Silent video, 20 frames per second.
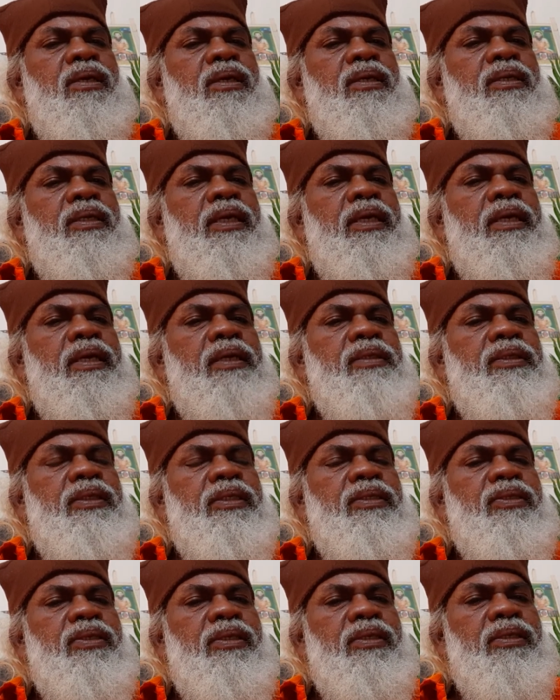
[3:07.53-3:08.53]
they
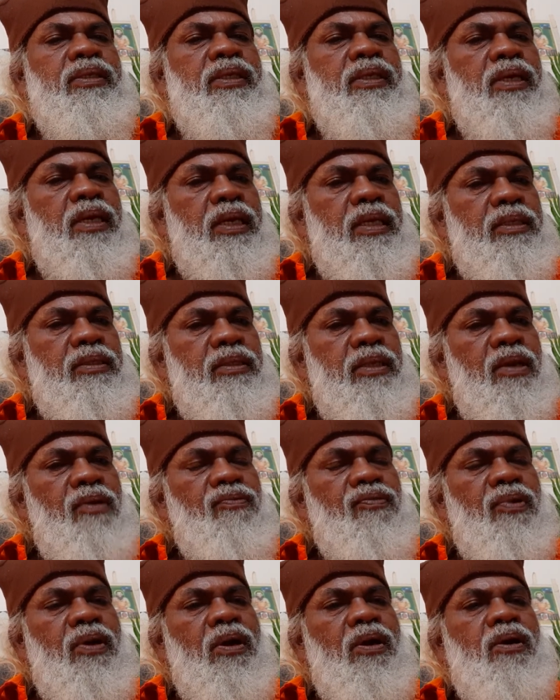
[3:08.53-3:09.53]
exist in the astral
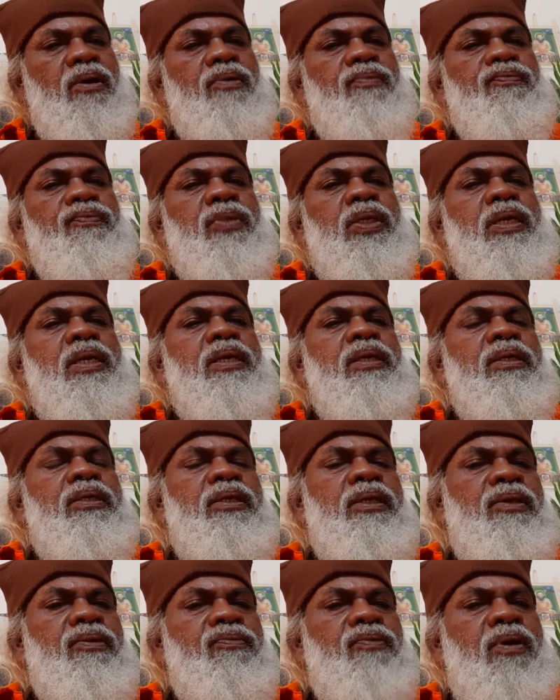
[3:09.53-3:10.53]
form in
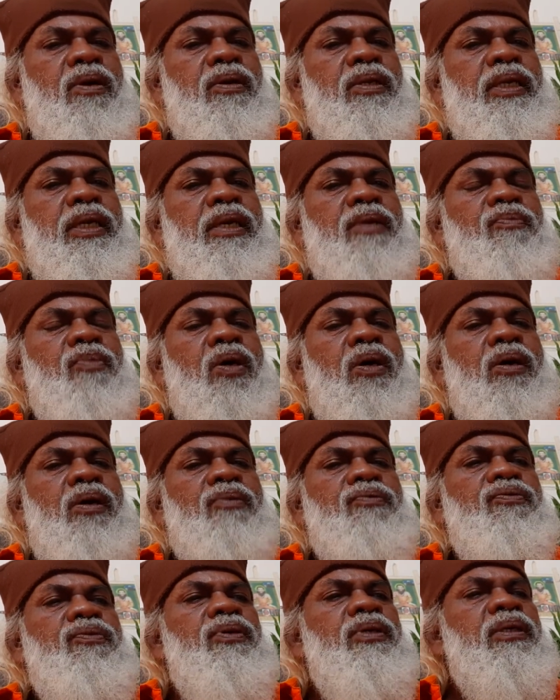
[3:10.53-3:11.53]
the name of